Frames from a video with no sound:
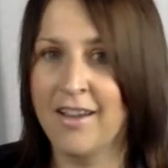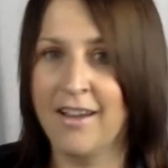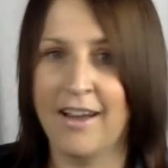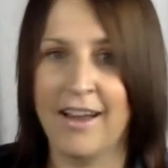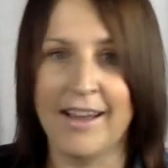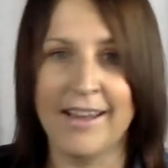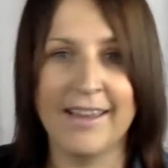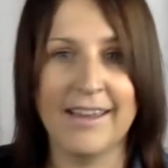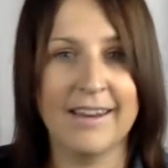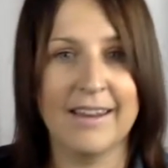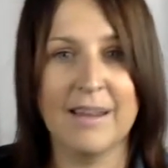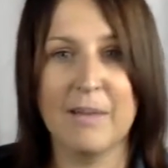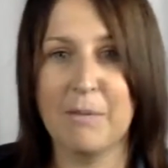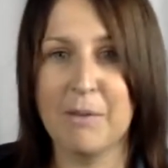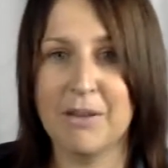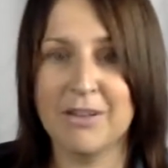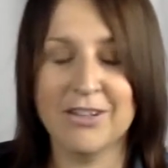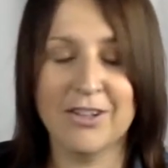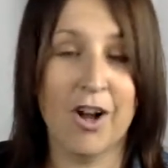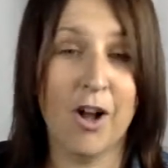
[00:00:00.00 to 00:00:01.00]
I get
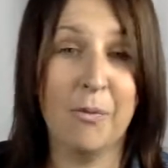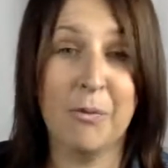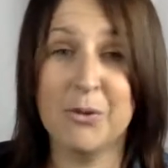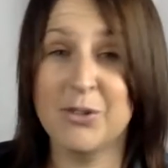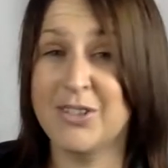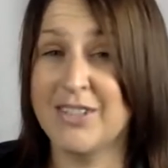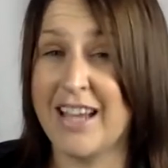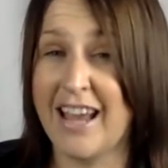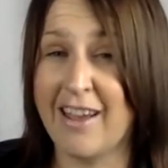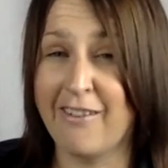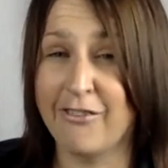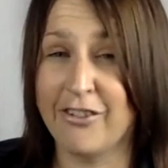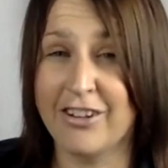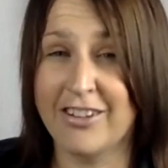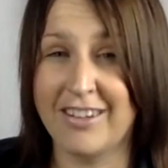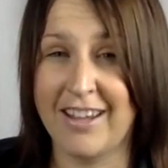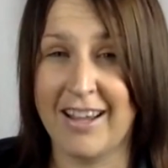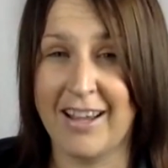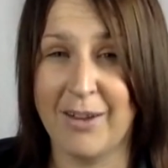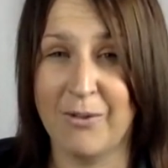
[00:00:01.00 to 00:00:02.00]
emails almost every
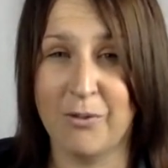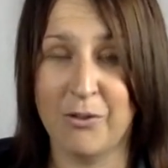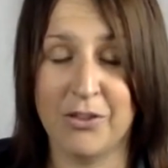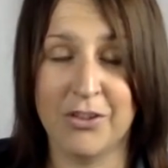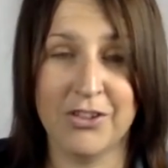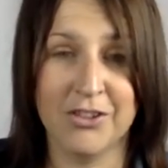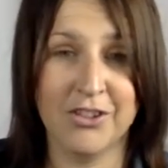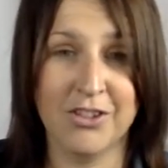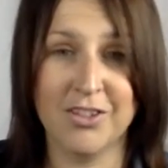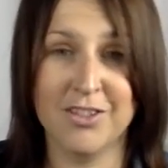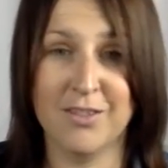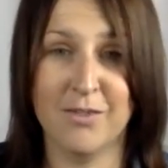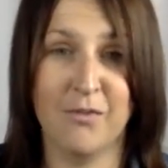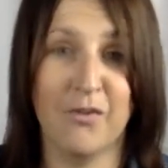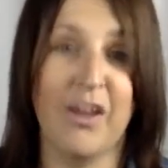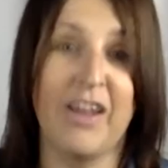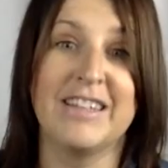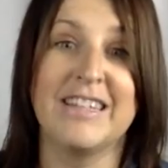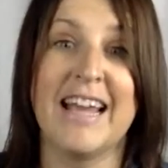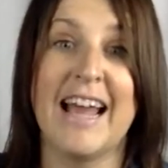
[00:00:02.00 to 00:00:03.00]
day with just
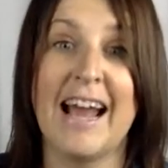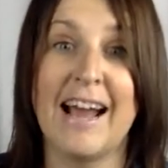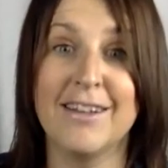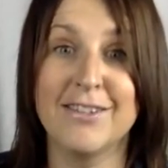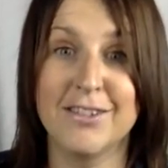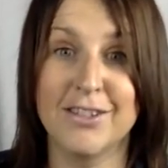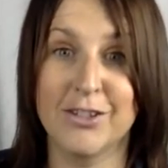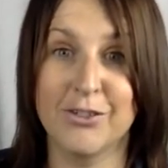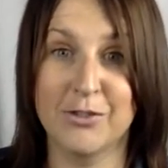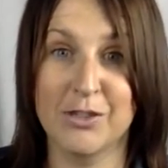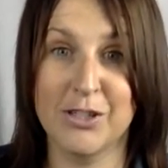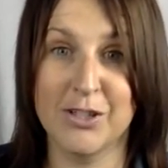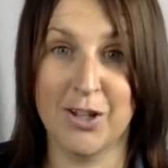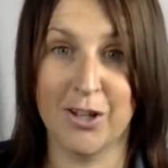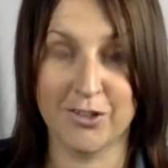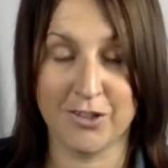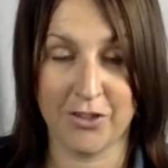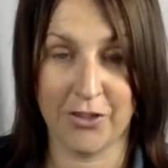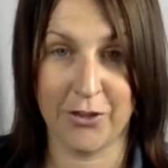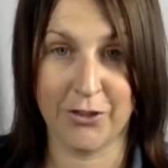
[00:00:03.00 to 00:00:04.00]
fantastic
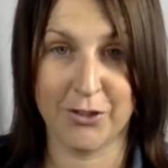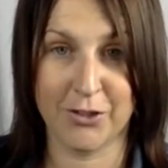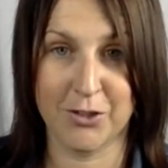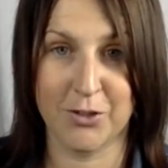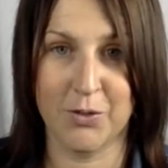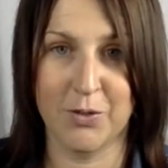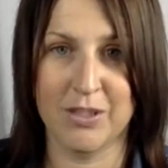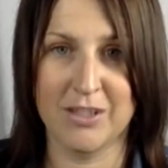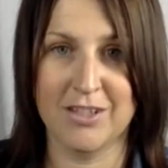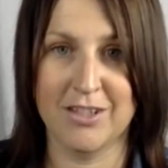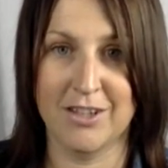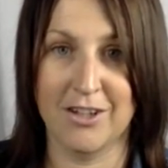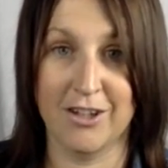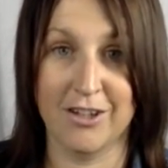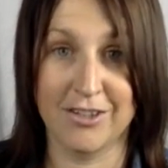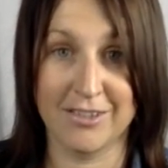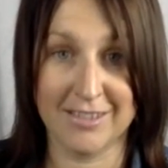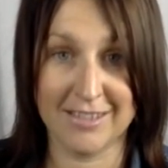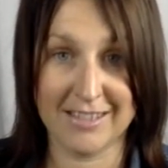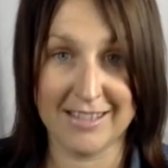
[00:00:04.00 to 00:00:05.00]
results that their students are
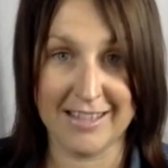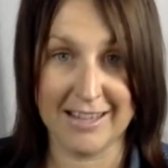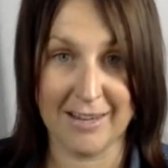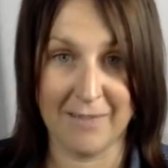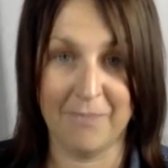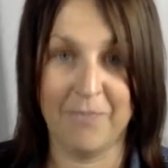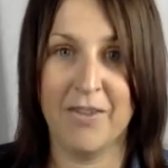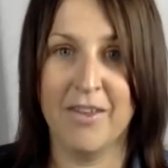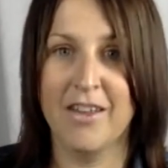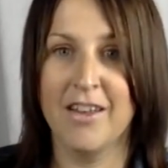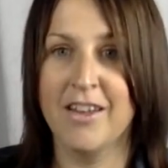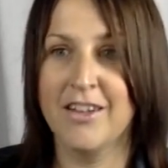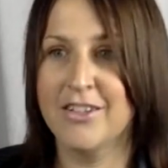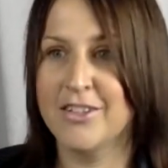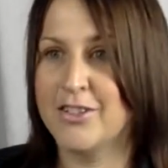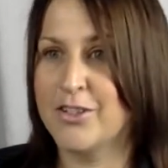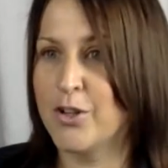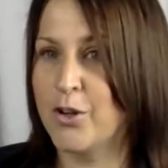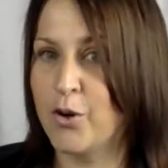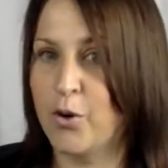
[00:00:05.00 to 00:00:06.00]
seeing.
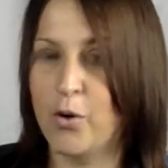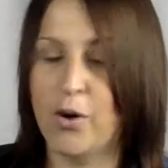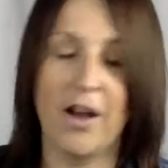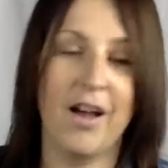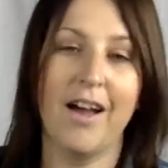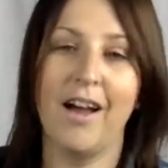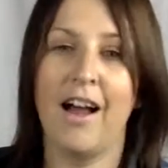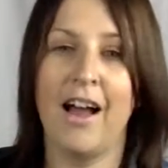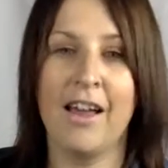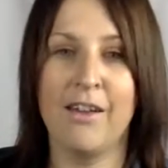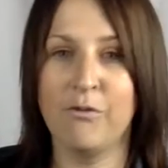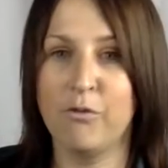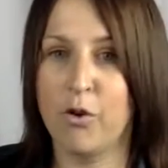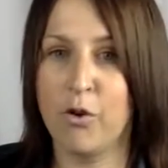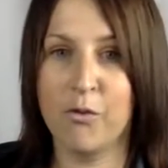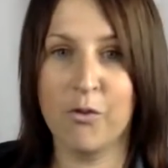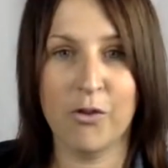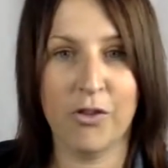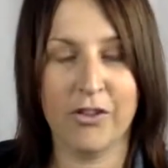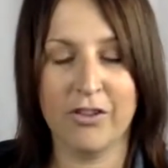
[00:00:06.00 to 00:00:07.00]
So
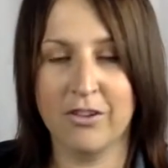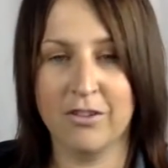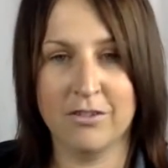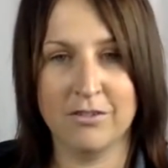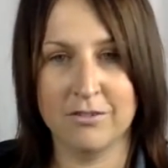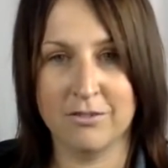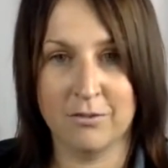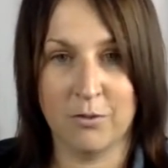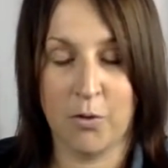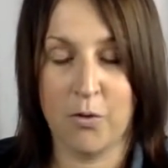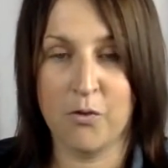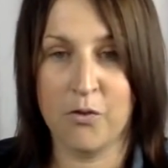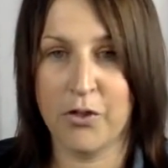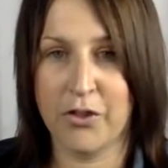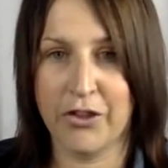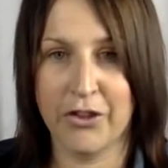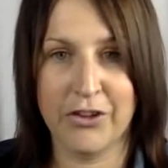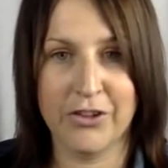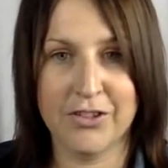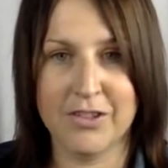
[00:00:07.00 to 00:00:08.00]
over the
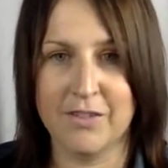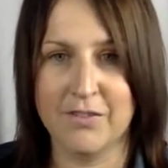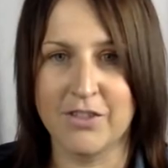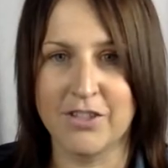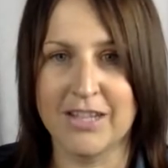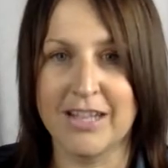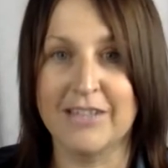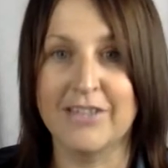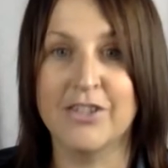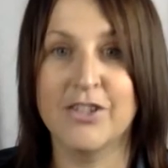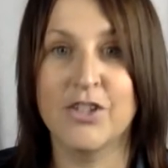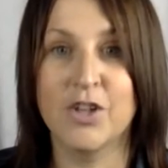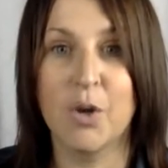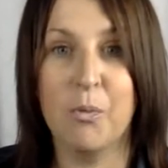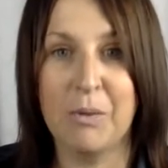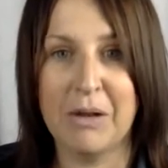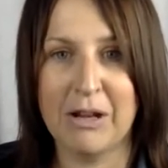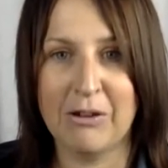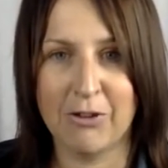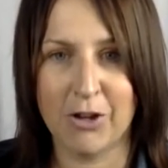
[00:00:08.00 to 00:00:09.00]
years, I've just had so
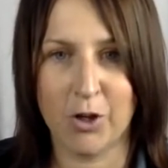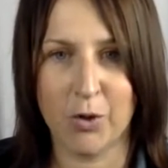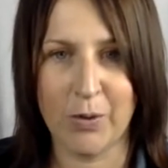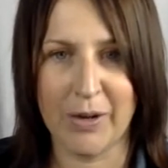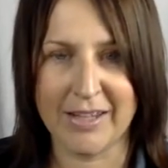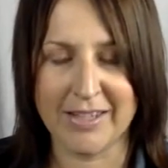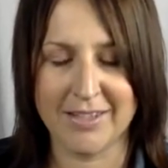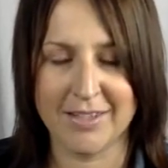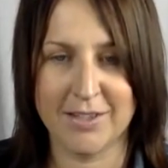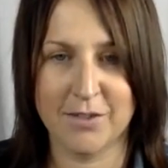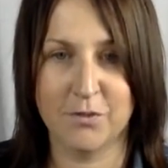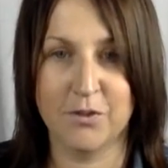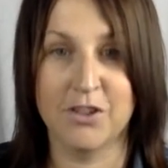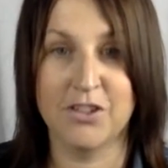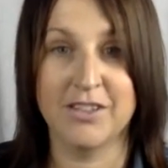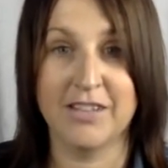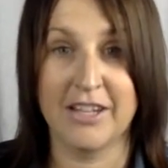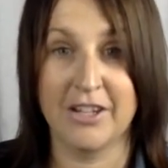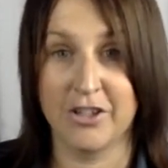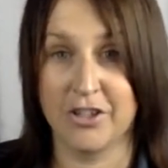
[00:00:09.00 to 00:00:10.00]
many requests for
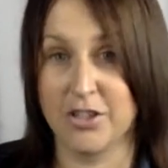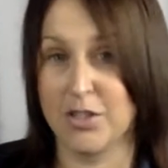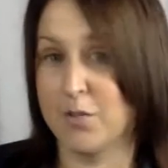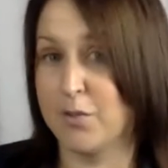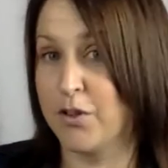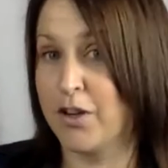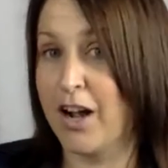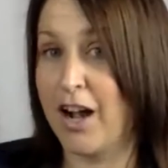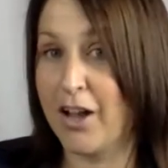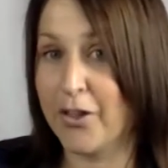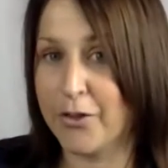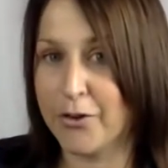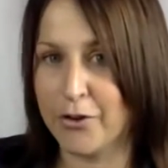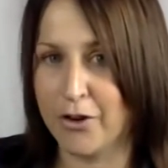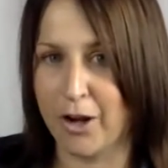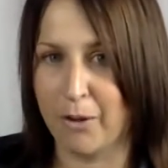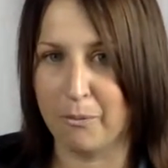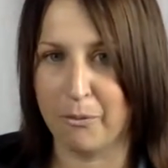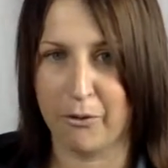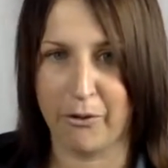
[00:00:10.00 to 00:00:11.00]
stations for other
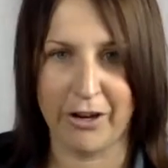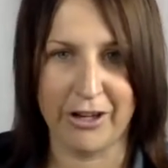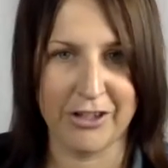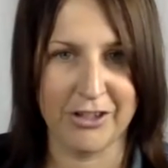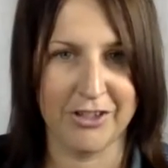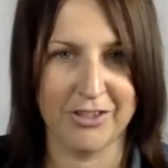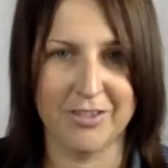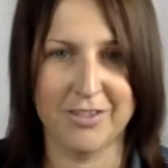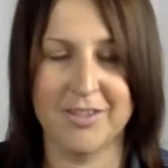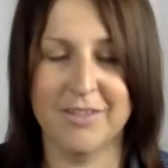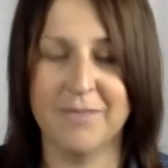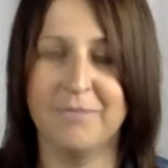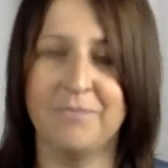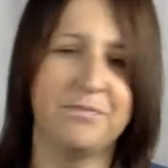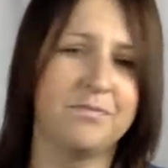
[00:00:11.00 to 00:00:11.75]
operations.